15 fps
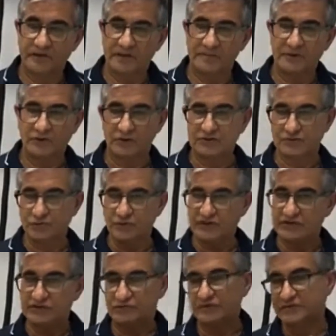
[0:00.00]
because we
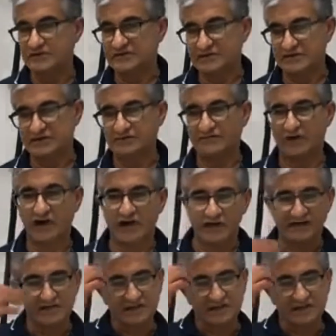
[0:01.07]
do business advice.